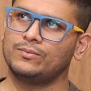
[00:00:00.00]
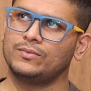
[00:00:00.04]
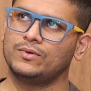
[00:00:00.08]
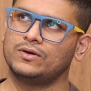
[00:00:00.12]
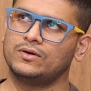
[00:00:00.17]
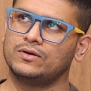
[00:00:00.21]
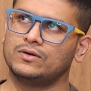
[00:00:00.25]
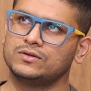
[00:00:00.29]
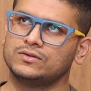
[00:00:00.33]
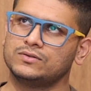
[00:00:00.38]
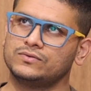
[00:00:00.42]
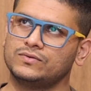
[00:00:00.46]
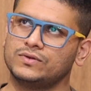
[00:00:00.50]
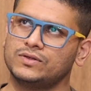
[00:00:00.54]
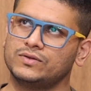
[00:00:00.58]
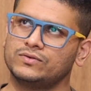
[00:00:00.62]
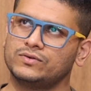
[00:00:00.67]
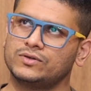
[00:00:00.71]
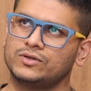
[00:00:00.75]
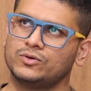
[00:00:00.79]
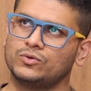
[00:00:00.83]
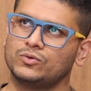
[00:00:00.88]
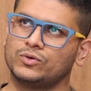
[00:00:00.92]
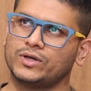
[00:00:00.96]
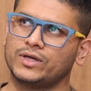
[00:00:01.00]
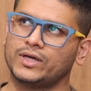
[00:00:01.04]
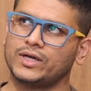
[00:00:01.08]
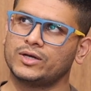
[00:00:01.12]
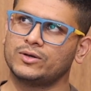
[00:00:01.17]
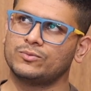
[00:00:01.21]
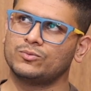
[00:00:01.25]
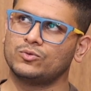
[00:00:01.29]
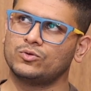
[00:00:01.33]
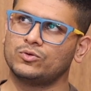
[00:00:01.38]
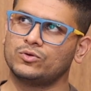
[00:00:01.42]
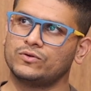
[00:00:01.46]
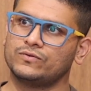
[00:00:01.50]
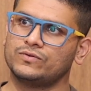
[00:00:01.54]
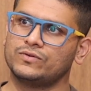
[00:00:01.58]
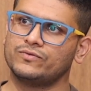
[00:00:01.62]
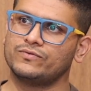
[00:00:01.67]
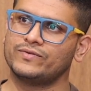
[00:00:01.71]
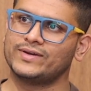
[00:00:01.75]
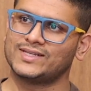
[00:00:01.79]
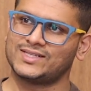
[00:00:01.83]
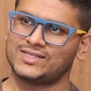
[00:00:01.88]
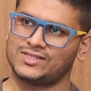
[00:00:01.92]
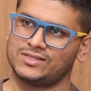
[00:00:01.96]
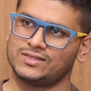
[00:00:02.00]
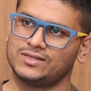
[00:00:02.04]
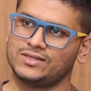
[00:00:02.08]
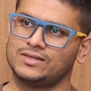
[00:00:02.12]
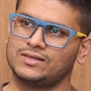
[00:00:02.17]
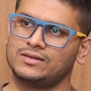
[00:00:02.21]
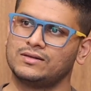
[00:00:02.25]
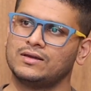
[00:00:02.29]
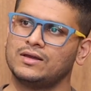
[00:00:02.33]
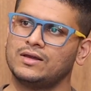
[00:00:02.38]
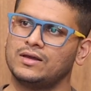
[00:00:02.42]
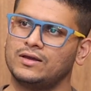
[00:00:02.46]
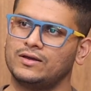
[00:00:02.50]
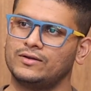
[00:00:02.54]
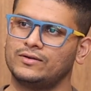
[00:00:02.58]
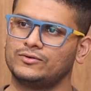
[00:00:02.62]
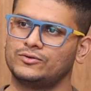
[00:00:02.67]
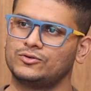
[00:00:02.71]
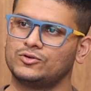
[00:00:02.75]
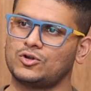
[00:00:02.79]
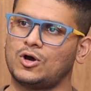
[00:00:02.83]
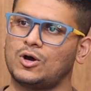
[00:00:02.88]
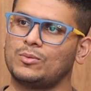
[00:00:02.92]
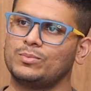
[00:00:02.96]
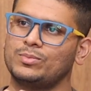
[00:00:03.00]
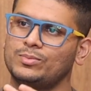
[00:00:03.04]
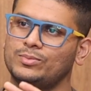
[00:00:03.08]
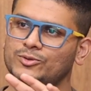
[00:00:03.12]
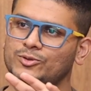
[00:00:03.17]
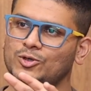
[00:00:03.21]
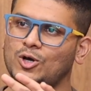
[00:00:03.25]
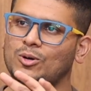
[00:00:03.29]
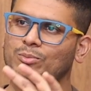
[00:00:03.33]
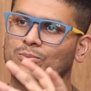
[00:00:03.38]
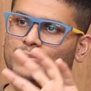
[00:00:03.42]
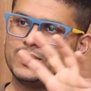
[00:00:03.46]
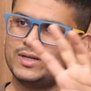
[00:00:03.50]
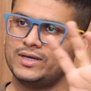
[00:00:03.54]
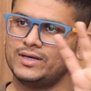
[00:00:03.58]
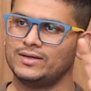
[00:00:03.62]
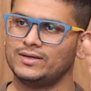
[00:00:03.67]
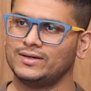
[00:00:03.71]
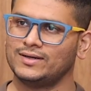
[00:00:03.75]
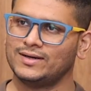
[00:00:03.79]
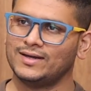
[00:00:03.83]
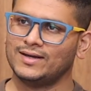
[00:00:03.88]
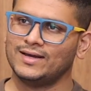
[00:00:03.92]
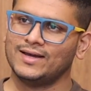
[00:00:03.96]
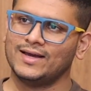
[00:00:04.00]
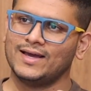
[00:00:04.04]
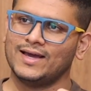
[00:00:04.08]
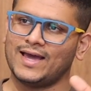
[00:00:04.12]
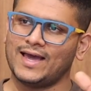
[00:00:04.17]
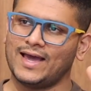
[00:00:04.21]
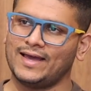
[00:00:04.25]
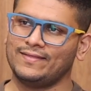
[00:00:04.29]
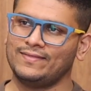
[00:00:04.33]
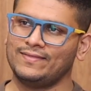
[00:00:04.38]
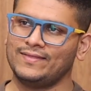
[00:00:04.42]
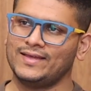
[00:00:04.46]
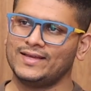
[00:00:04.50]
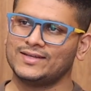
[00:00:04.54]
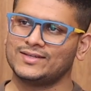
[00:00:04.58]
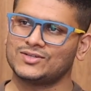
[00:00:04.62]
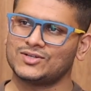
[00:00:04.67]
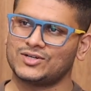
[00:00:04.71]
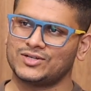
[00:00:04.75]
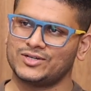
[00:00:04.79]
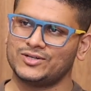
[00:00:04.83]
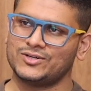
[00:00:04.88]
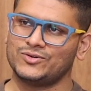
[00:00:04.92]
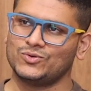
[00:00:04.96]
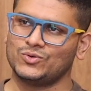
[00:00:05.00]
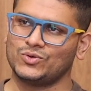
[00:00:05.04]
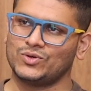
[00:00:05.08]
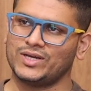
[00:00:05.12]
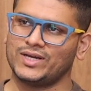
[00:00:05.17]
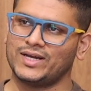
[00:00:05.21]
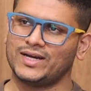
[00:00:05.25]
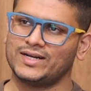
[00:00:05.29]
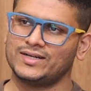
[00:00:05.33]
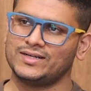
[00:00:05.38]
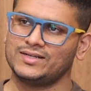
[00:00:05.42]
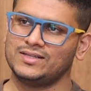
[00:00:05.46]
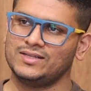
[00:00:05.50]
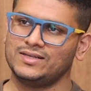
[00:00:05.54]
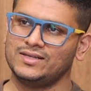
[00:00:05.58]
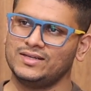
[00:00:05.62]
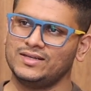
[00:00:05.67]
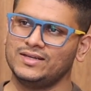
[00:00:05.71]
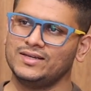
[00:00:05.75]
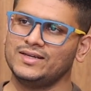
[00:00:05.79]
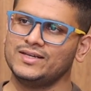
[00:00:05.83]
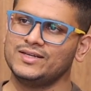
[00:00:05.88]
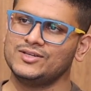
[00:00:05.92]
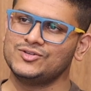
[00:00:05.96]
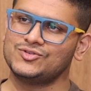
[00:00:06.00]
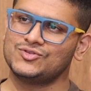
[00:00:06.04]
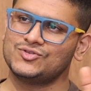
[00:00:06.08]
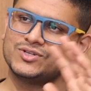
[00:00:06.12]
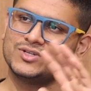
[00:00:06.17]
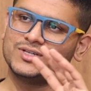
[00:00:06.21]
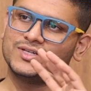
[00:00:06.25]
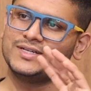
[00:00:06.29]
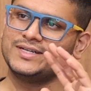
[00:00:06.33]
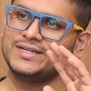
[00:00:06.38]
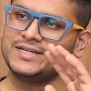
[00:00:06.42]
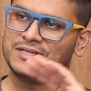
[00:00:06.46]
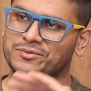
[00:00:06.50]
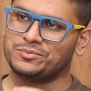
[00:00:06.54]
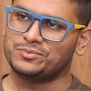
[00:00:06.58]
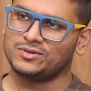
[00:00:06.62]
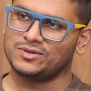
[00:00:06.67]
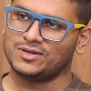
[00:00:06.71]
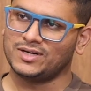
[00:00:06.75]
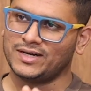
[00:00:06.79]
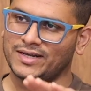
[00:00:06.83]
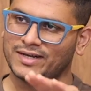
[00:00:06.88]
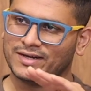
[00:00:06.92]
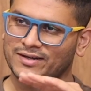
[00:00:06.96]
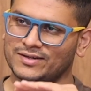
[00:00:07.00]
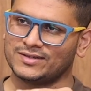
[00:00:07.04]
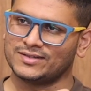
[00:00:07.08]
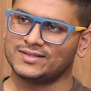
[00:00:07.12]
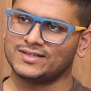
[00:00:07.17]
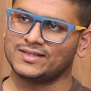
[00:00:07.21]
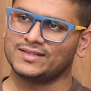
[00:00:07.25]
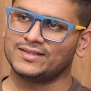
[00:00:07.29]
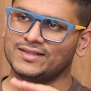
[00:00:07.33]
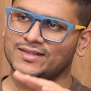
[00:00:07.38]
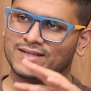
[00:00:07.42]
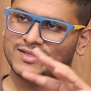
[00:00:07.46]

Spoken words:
because we were looking at more of the Western top layer, and they started looking at the Eastern deeper layers, and they